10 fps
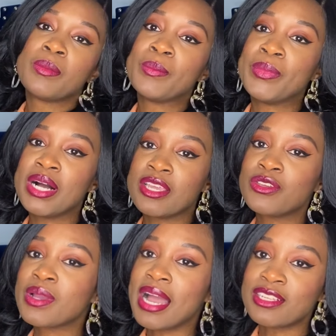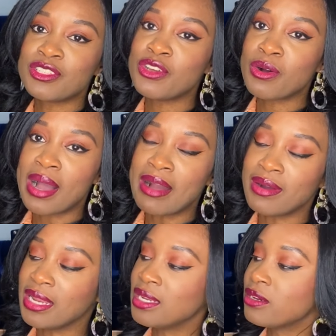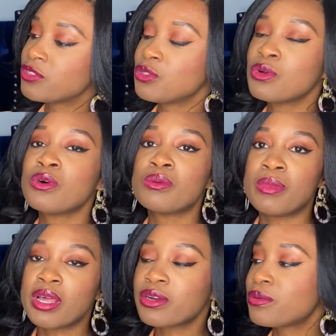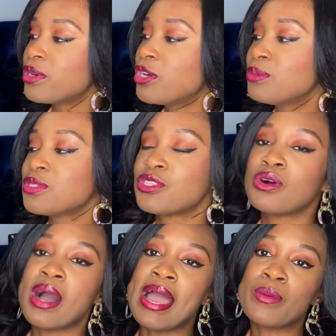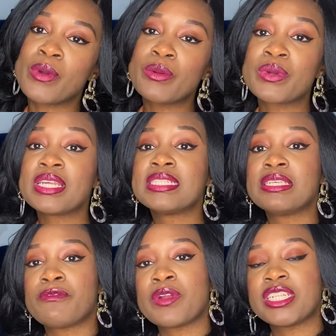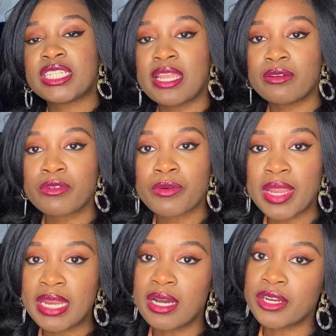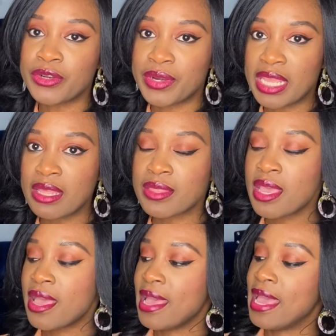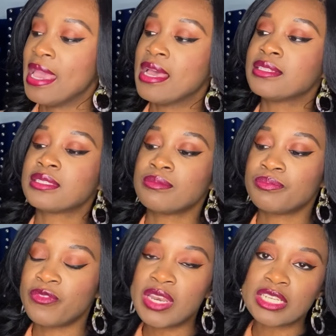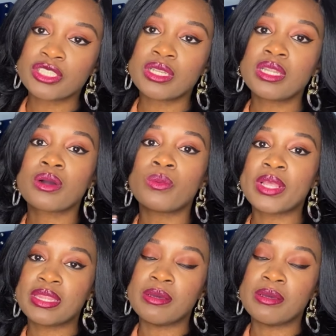But you guys know how I love to go monochrome, so I went with a different shade of green underneath and finished the look with the